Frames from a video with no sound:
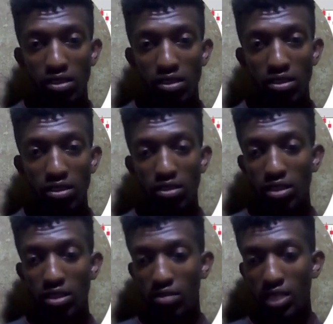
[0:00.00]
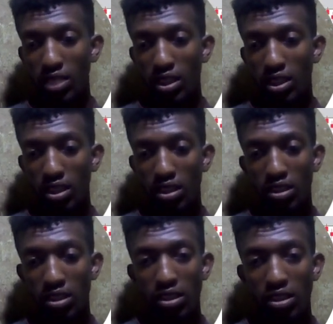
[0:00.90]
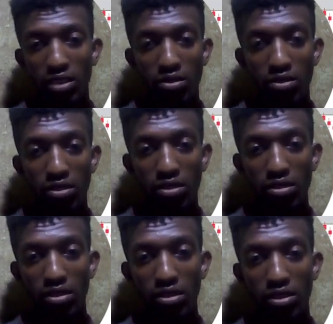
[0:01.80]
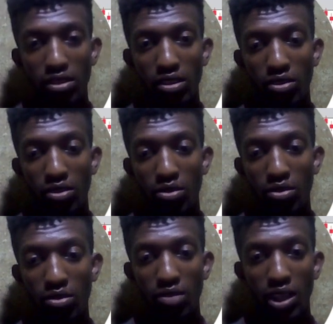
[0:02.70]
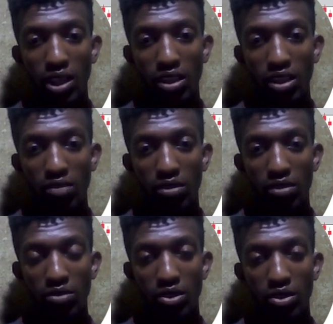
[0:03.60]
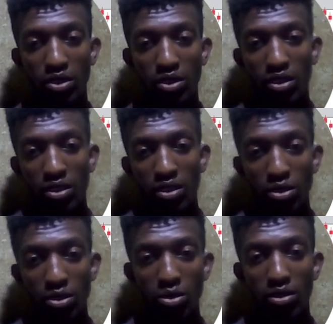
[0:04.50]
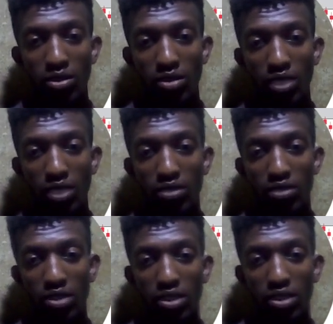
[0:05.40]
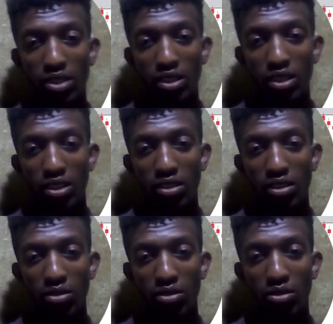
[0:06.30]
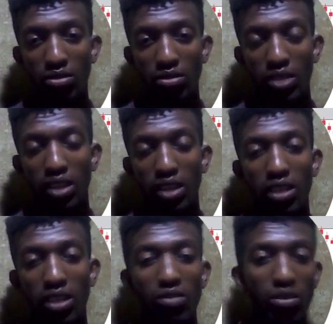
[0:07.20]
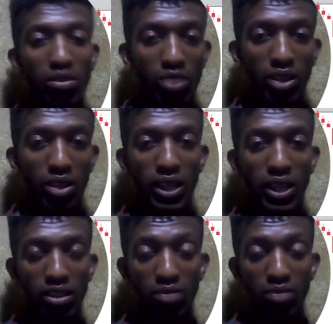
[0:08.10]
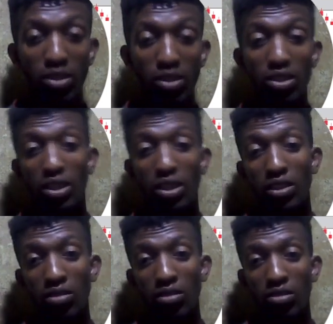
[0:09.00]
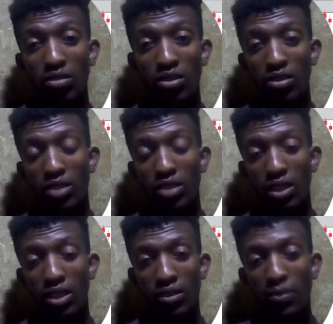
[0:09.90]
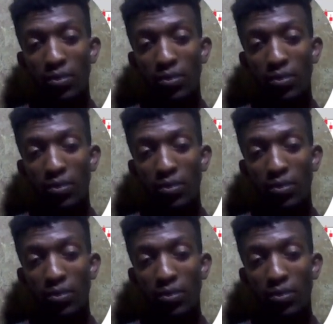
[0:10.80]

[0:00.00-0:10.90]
Then you come back here. When you see this thing, you go to the higher time frames. You go to the time frames. There is nothing here, so go to the higher time frames like the monthly, and you will see this as